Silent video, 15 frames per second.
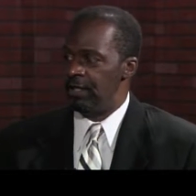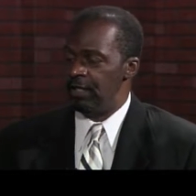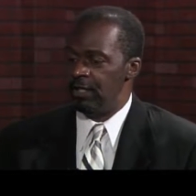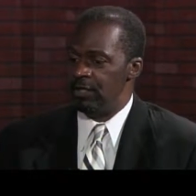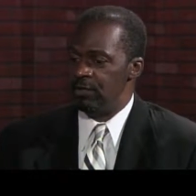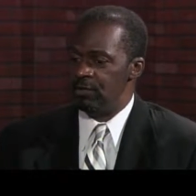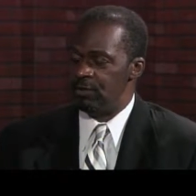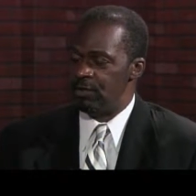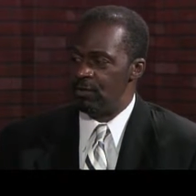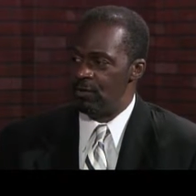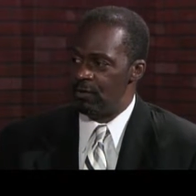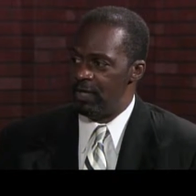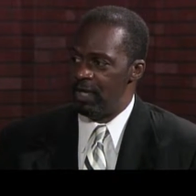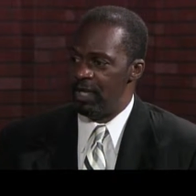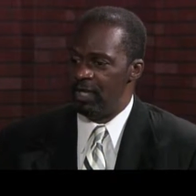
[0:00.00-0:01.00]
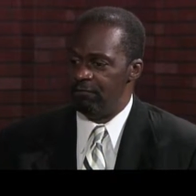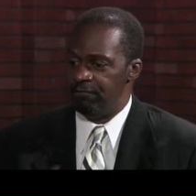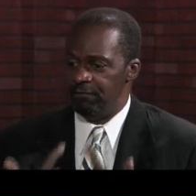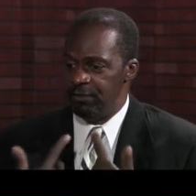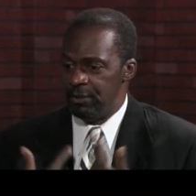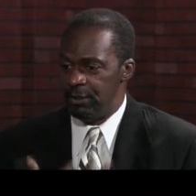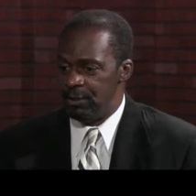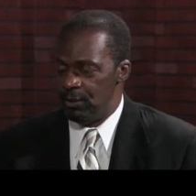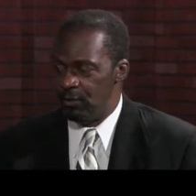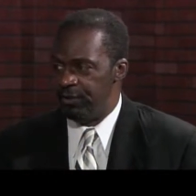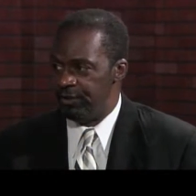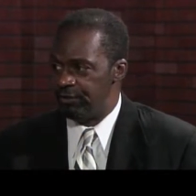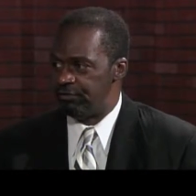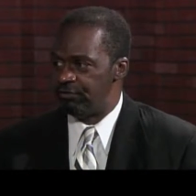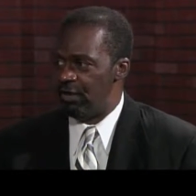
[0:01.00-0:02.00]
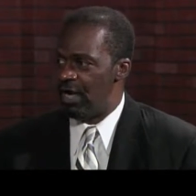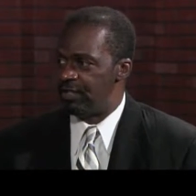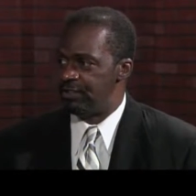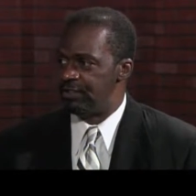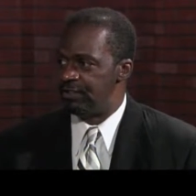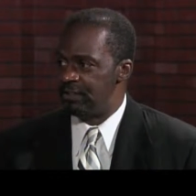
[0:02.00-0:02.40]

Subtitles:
they used cocaine for your tooth extractions and